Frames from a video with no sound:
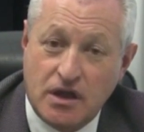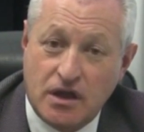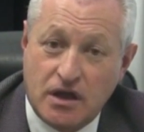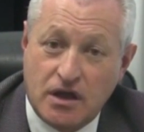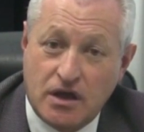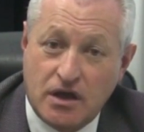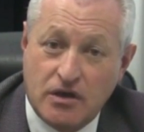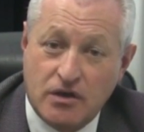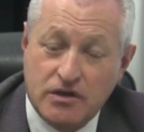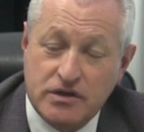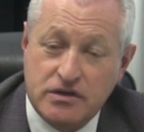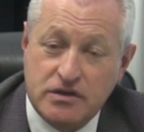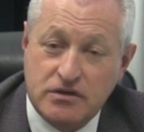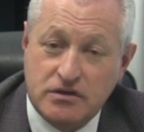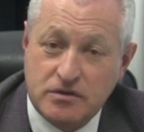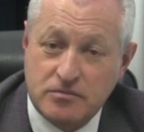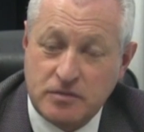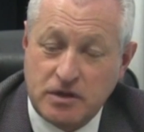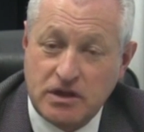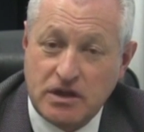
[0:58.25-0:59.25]
Uh,
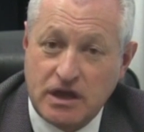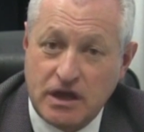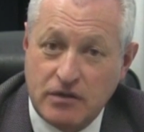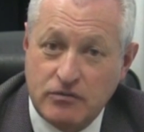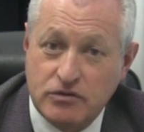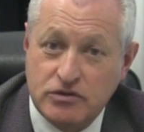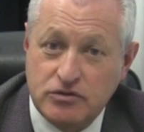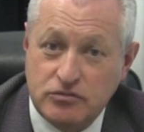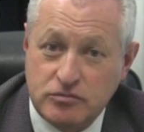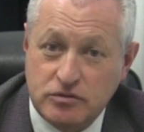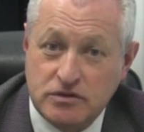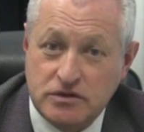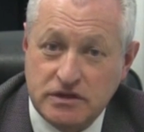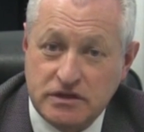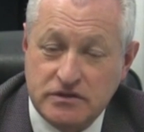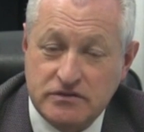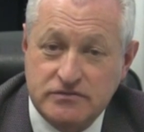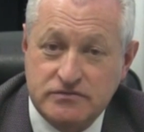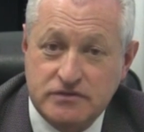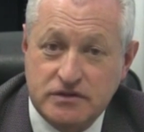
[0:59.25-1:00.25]
here at Mile High, we do
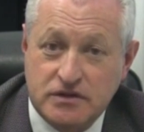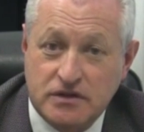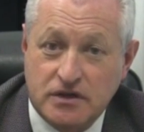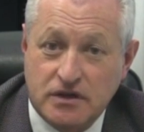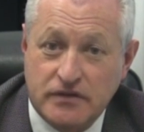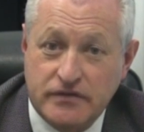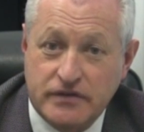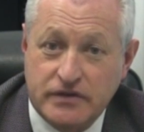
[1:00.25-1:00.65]
believe uh,